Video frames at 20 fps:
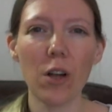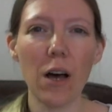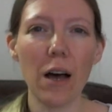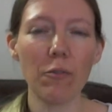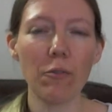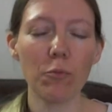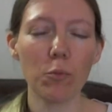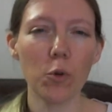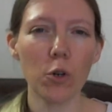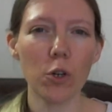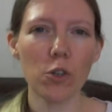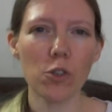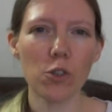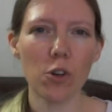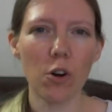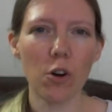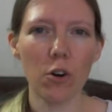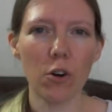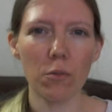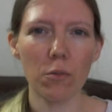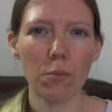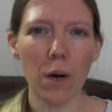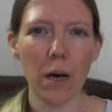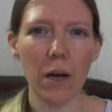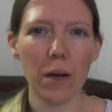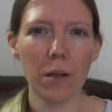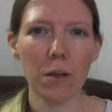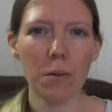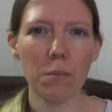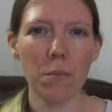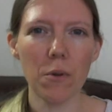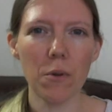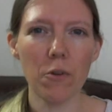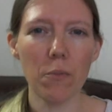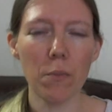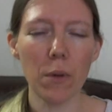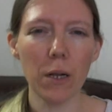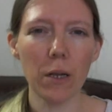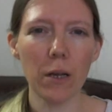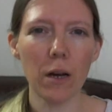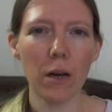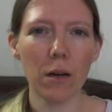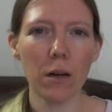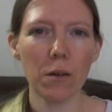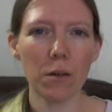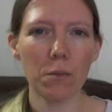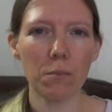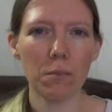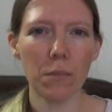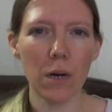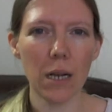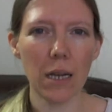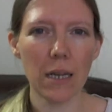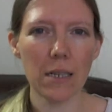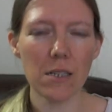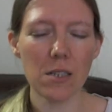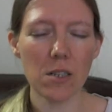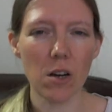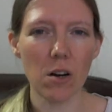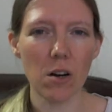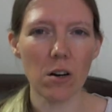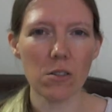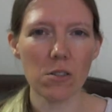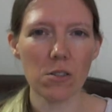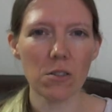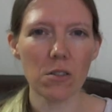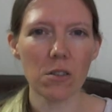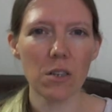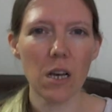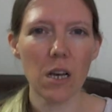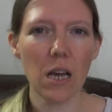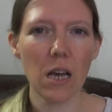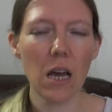I haven't worked on my Mirabilia, My Lady's Garden,